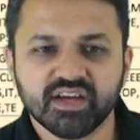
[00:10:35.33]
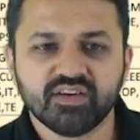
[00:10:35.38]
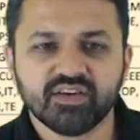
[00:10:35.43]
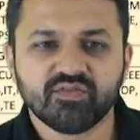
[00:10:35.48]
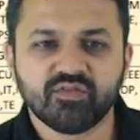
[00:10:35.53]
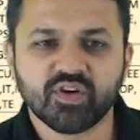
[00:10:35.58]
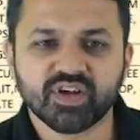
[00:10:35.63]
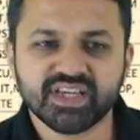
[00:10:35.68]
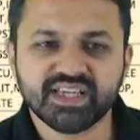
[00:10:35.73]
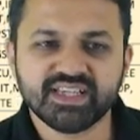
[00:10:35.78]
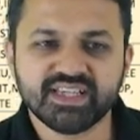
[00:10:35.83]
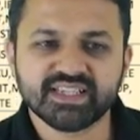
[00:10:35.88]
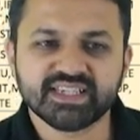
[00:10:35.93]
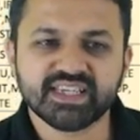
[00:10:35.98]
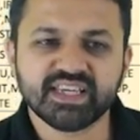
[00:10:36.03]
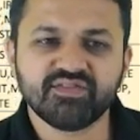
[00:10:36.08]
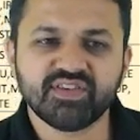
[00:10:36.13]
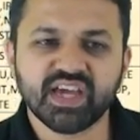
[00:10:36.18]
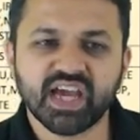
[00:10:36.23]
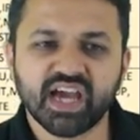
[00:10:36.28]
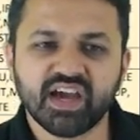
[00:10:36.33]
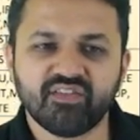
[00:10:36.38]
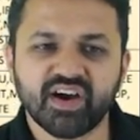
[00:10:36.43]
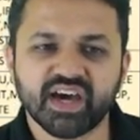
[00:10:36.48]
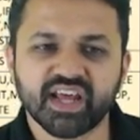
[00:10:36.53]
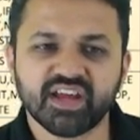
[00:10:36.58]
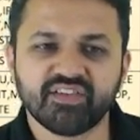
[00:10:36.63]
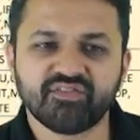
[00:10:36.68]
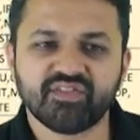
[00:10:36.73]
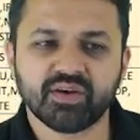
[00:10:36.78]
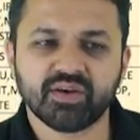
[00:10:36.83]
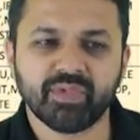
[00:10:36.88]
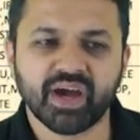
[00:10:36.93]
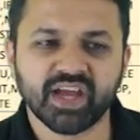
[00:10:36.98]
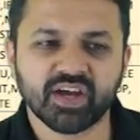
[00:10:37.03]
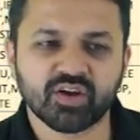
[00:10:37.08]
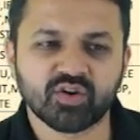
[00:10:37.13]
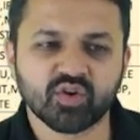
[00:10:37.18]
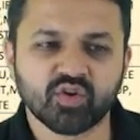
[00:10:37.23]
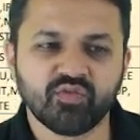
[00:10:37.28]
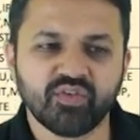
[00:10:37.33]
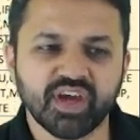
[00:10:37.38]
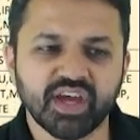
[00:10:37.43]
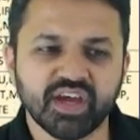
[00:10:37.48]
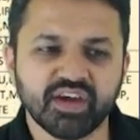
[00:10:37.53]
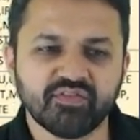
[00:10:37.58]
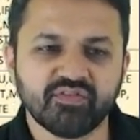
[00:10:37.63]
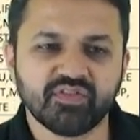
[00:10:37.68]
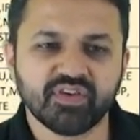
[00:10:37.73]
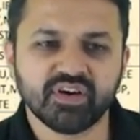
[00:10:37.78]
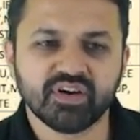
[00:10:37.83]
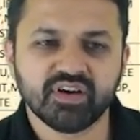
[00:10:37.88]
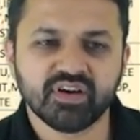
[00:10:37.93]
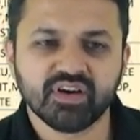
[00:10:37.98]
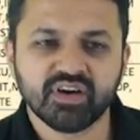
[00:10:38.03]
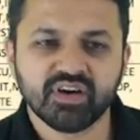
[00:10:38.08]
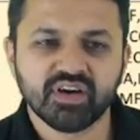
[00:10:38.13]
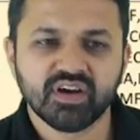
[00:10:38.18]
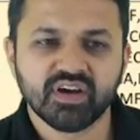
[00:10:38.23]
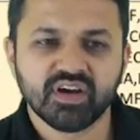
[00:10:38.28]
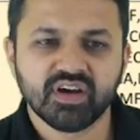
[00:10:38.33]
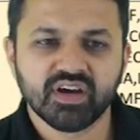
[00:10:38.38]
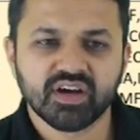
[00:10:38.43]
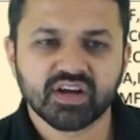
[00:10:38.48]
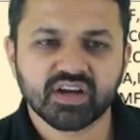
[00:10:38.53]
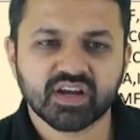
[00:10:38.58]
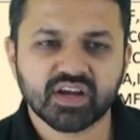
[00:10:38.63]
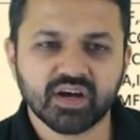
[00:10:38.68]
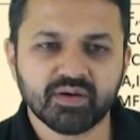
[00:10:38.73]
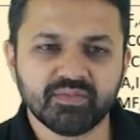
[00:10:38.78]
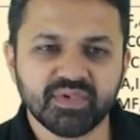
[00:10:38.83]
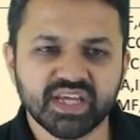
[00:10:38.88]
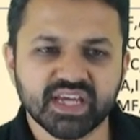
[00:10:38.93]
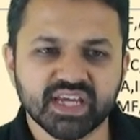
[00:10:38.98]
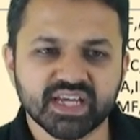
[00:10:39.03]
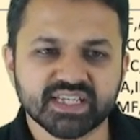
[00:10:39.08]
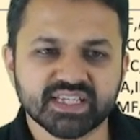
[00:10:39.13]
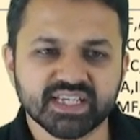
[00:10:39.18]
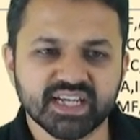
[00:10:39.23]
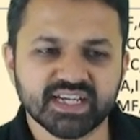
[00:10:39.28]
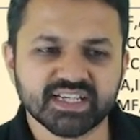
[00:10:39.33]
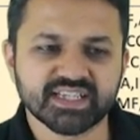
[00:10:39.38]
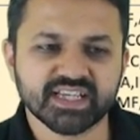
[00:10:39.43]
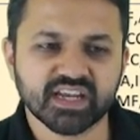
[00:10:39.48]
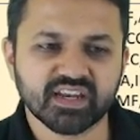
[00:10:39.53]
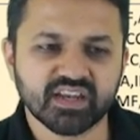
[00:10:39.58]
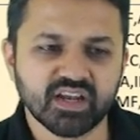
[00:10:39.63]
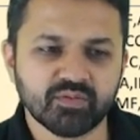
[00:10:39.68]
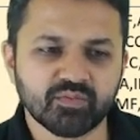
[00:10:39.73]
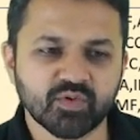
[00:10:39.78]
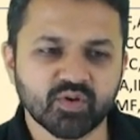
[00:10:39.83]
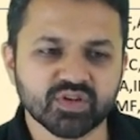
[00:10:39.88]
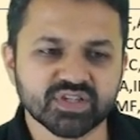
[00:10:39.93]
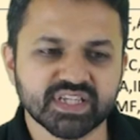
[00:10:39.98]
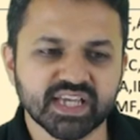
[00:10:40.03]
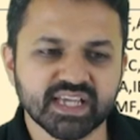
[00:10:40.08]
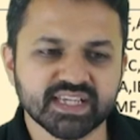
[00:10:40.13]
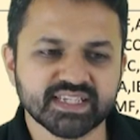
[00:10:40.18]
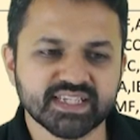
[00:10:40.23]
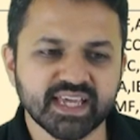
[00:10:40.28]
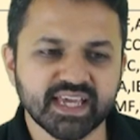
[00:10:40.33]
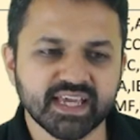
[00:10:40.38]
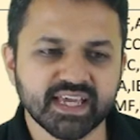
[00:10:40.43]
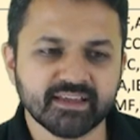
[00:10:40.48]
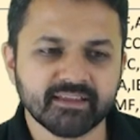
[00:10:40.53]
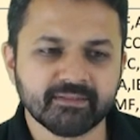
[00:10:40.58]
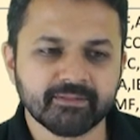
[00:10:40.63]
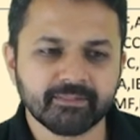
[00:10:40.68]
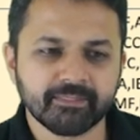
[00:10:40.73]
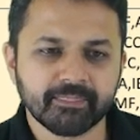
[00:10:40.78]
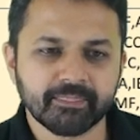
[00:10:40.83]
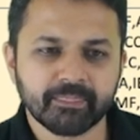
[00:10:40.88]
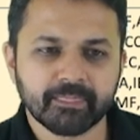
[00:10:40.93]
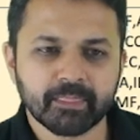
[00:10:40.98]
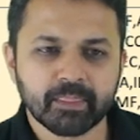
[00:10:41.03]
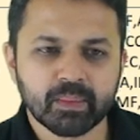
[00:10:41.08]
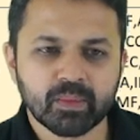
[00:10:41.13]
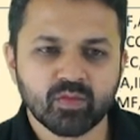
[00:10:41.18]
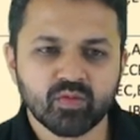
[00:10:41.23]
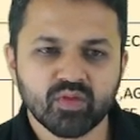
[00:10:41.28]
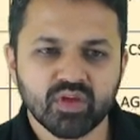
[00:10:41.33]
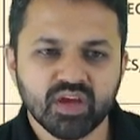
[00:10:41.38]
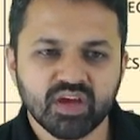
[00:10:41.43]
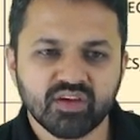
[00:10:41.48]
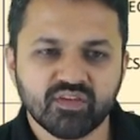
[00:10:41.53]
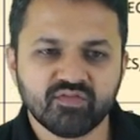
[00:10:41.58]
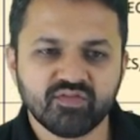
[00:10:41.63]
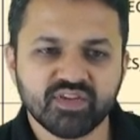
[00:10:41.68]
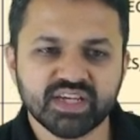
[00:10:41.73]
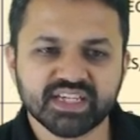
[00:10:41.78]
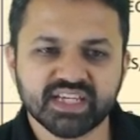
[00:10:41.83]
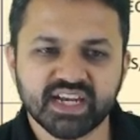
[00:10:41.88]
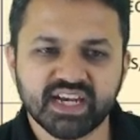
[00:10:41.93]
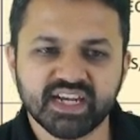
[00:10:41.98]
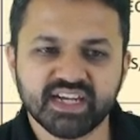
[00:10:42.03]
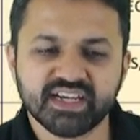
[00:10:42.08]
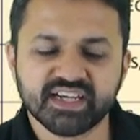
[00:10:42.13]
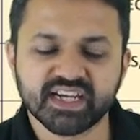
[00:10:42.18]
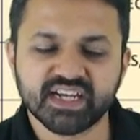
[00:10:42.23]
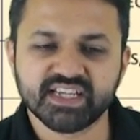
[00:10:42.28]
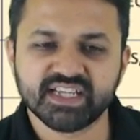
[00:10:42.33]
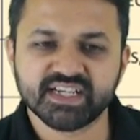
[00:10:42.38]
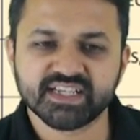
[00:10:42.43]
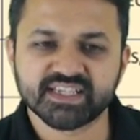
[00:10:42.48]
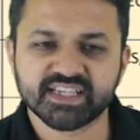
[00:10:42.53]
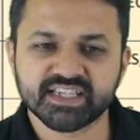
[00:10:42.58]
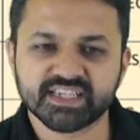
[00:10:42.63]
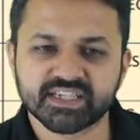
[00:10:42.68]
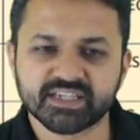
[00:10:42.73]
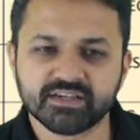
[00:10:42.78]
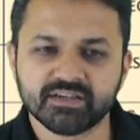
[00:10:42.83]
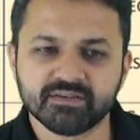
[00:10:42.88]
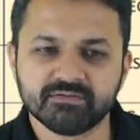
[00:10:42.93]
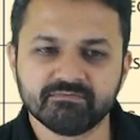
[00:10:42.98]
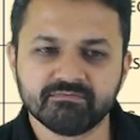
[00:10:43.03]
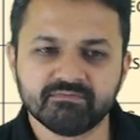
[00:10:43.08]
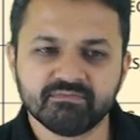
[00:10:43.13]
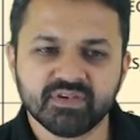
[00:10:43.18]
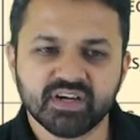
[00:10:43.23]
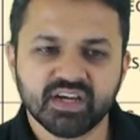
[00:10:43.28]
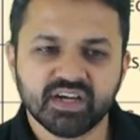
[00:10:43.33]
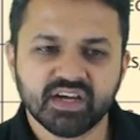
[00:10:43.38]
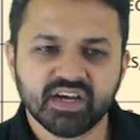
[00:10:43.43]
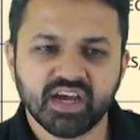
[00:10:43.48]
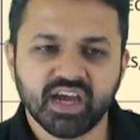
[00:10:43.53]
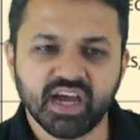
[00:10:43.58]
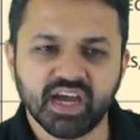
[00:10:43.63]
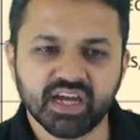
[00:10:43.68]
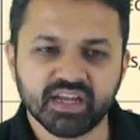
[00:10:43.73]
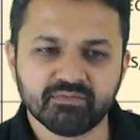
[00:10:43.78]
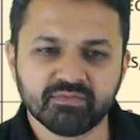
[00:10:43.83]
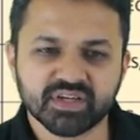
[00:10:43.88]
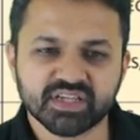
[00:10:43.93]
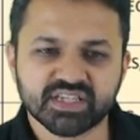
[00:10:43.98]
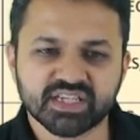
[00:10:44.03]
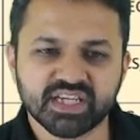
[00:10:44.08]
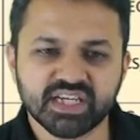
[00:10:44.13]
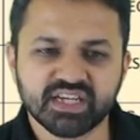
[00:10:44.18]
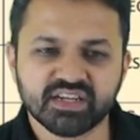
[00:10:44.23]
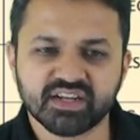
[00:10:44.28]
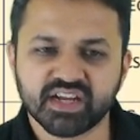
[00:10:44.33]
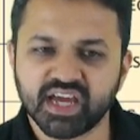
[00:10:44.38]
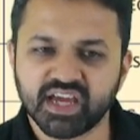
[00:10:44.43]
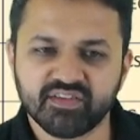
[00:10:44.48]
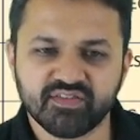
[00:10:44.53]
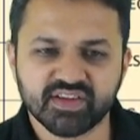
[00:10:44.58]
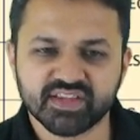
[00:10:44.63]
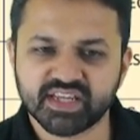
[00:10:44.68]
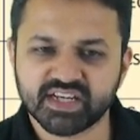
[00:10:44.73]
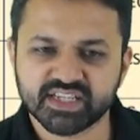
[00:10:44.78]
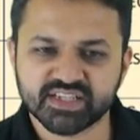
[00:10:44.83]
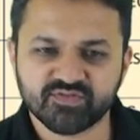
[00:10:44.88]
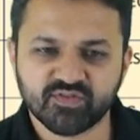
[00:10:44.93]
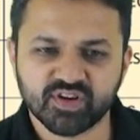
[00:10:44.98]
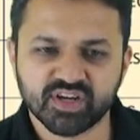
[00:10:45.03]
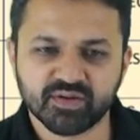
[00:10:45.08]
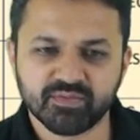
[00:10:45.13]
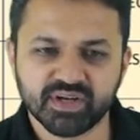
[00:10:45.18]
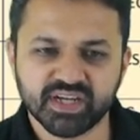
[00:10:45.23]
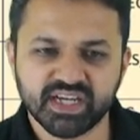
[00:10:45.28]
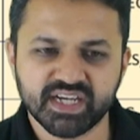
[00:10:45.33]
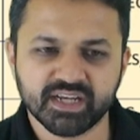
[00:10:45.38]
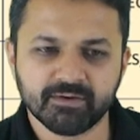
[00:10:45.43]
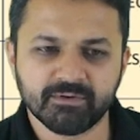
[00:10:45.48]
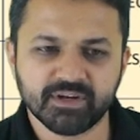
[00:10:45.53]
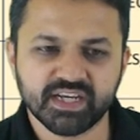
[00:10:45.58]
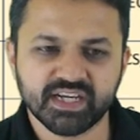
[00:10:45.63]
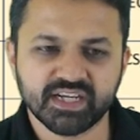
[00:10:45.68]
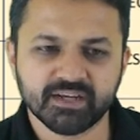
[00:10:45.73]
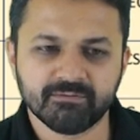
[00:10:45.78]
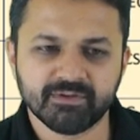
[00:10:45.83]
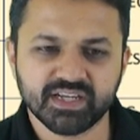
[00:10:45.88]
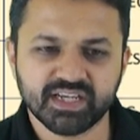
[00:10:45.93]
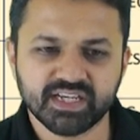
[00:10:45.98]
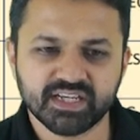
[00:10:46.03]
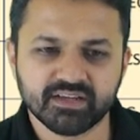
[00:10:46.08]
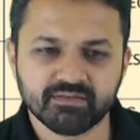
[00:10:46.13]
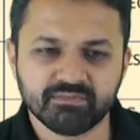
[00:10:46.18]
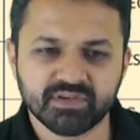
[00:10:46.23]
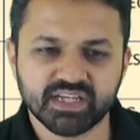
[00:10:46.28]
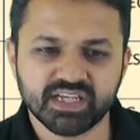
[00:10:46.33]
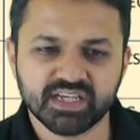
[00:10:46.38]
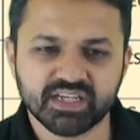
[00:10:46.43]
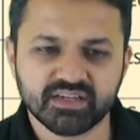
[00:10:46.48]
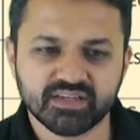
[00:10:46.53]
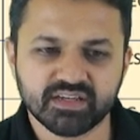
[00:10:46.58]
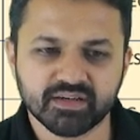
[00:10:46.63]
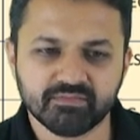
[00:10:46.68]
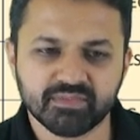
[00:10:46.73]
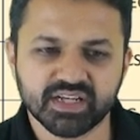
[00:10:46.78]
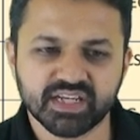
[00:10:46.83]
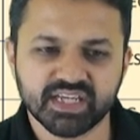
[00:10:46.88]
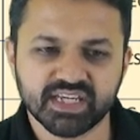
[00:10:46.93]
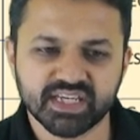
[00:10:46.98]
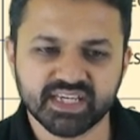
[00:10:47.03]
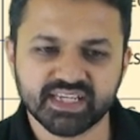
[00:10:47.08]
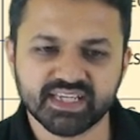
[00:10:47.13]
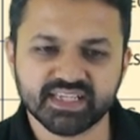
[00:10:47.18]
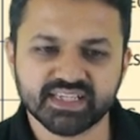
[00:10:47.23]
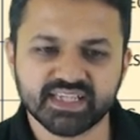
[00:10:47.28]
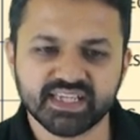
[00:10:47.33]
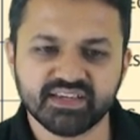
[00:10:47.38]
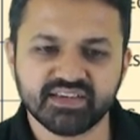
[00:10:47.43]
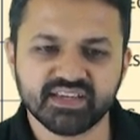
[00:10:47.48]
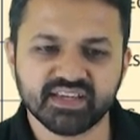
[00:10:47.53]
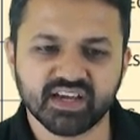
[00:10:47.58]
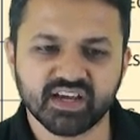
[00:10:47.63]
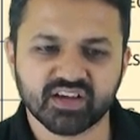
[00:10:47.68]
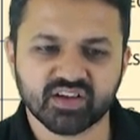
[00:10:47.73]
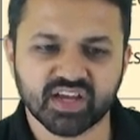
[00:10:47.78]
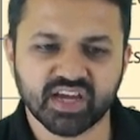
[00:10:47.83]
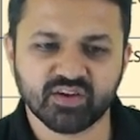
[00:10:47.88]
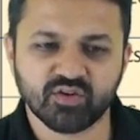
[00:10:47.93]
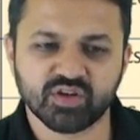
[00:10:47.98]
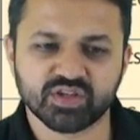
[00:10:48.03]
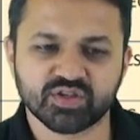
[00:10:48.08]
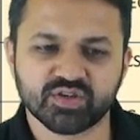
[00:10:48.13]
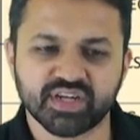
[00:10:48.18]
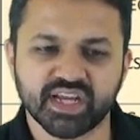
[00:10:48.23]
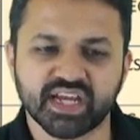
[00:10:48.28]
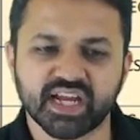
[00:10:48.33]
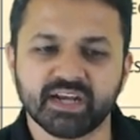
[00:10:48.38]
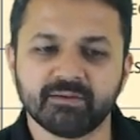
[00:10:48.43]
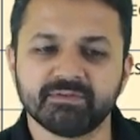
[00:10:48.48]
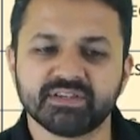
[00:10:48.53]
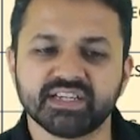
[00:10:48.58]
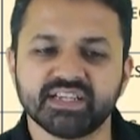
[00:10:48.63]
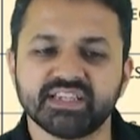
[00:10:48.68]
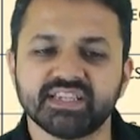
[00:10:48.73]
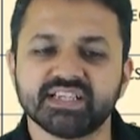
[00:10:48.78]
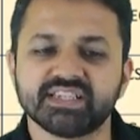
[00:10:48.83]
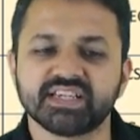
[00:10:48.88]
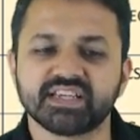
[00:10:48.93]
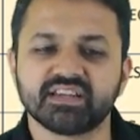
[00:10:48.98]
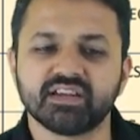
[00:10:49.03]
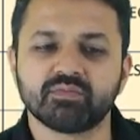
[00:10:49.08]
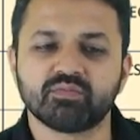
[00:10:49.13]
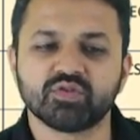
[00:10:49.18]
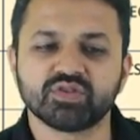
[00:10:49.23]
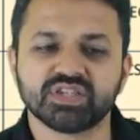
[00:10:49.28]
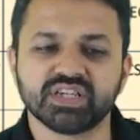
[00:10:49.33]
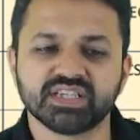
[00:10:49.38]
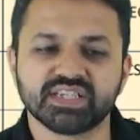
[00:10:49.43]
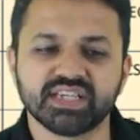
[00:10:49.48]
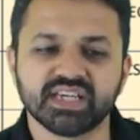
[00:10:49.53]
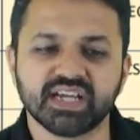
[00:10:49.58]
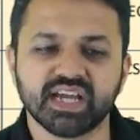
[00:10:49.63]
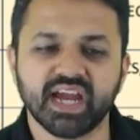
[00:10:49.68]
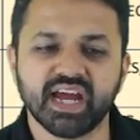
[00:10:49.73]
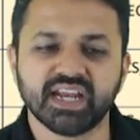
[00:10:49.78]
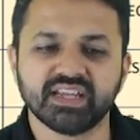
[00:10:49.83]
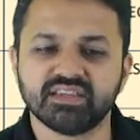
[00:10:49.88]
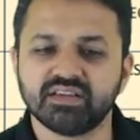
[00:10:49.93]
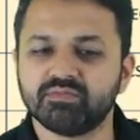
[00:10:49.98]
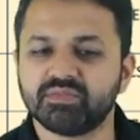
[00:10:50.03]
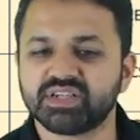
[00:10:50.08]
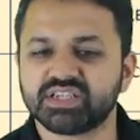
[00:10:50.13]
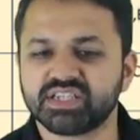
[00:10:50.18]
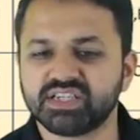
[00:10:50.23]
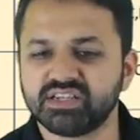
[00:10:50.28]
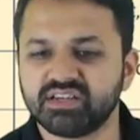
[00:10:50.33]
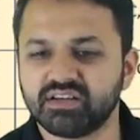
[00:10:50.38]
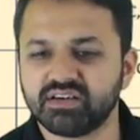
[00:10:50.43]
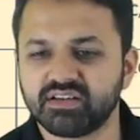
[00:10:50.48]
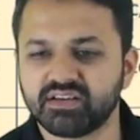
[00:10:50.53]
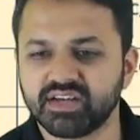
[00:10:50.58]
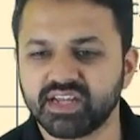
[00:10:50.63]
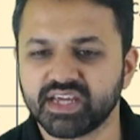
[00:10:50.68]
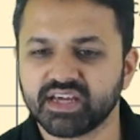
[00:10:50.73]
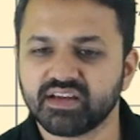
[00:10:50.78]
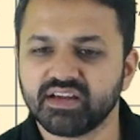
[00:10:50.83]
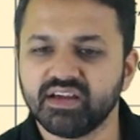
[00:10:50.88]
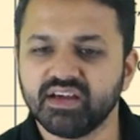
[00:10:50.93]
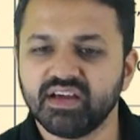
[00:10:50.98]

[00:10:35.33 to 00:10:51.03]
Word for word: For E C, we have R F and microwave, communication and signal processing, vision and intelligent system, and machine drive, and that is for double E, double E, double E, double E, double E. E C can also take admission in the signal processing and the machine learning.